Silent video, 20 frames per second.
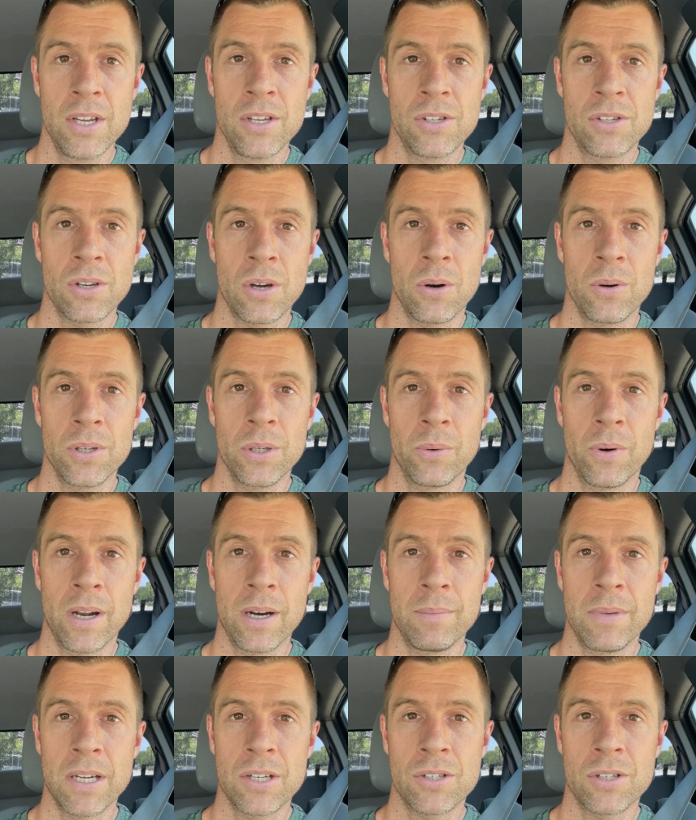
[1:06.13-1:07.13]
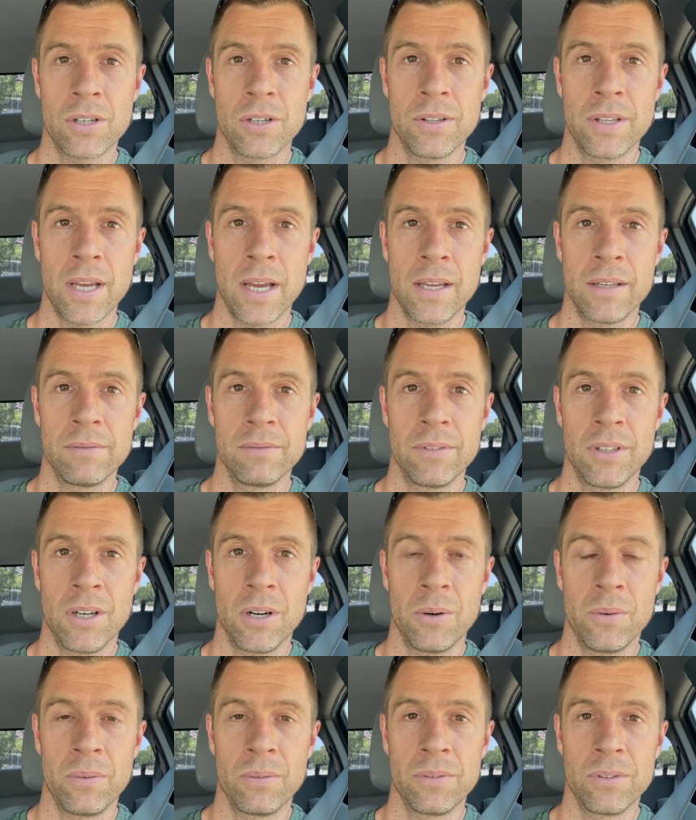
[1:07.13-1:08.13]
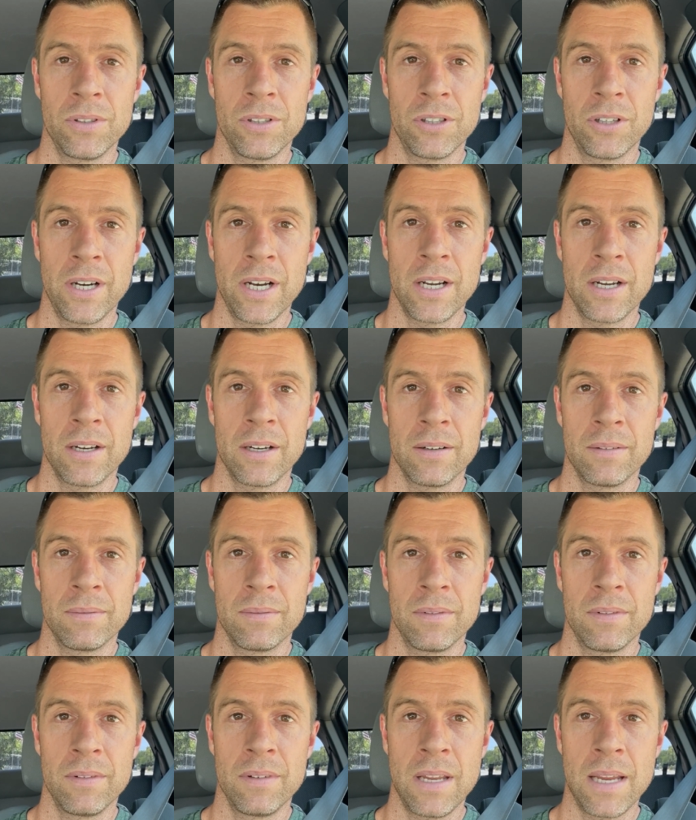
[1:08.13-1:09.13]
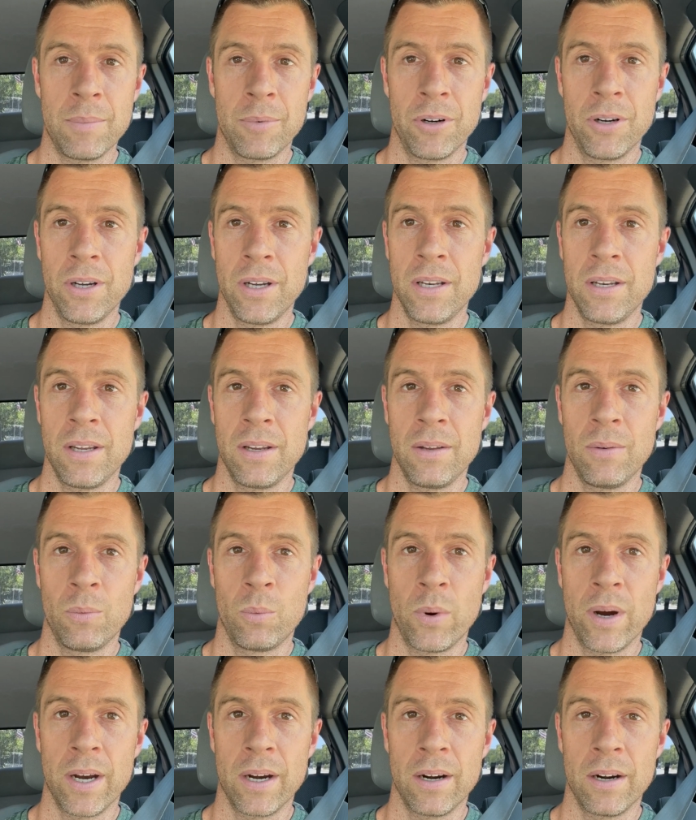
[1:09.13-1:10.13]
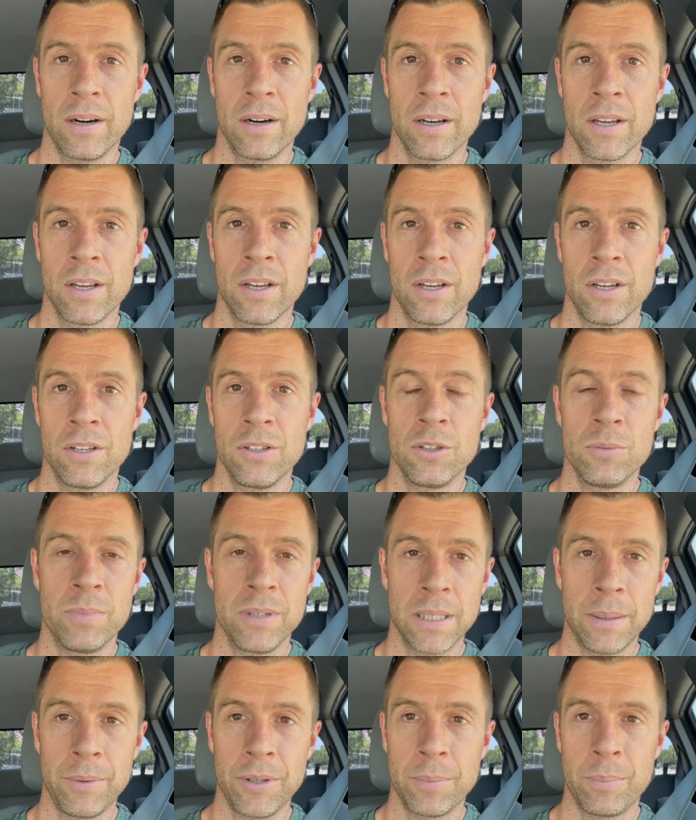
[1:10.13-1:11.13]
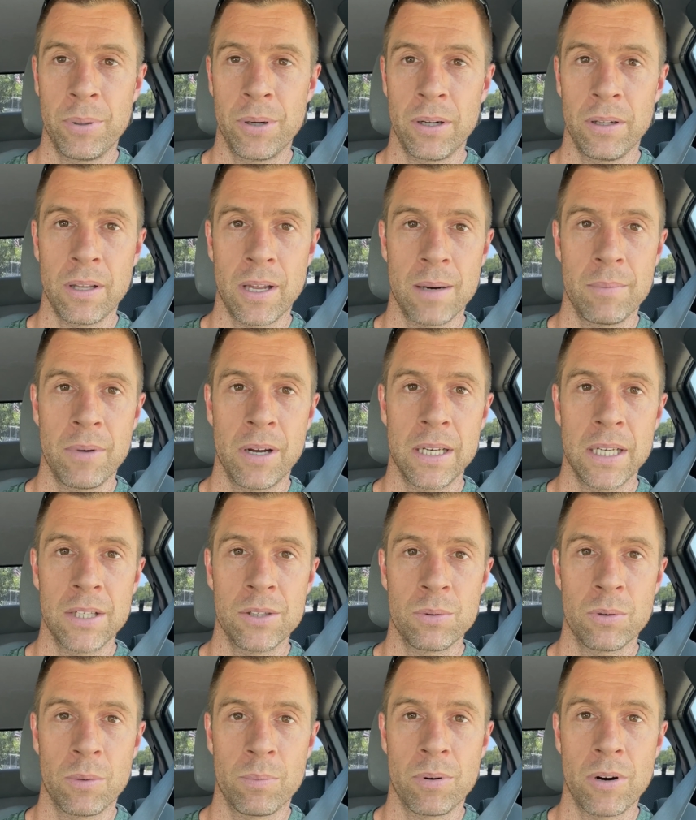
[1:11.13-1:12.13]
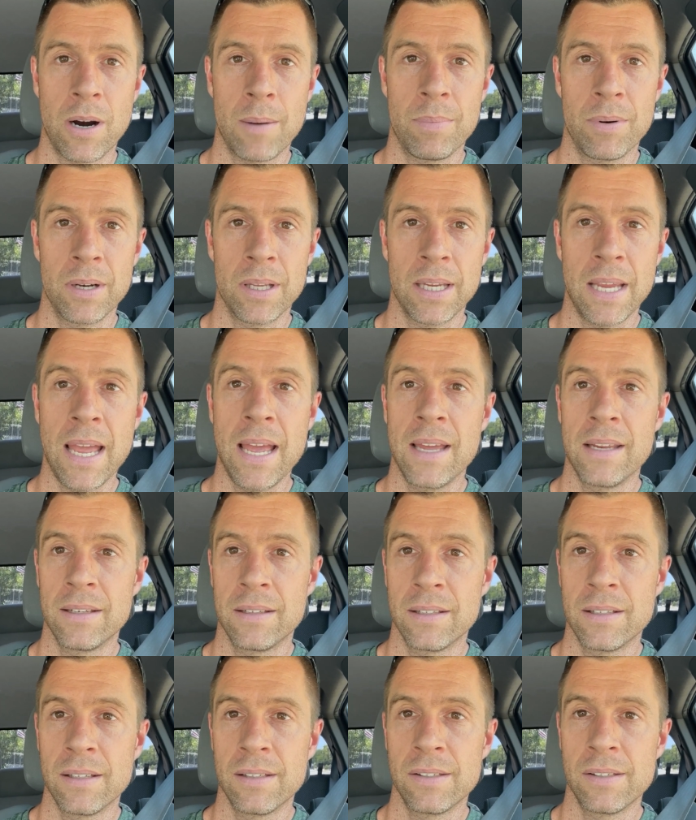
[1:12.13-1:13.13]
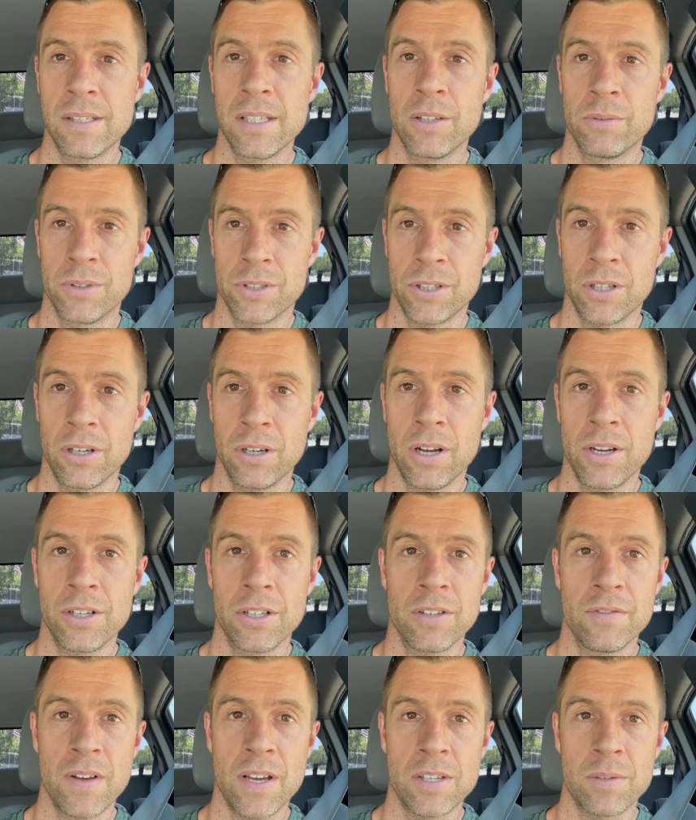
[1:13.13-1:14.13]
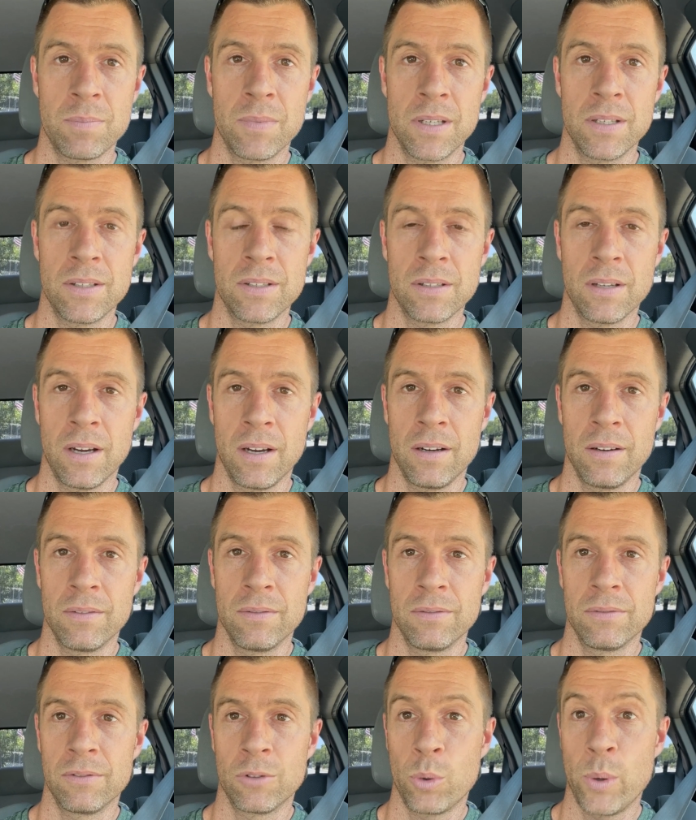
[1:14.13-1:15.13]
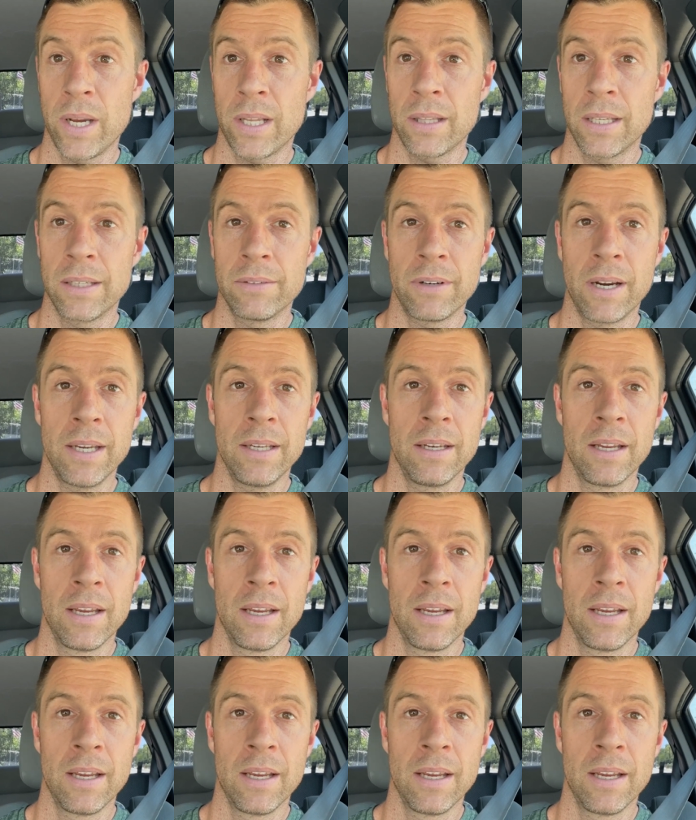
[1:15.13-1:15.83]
So you want to make sure that, you know, you're in a neighborhood where you'd be able to put a lot of money into a property and see a return on your investment quickly, right?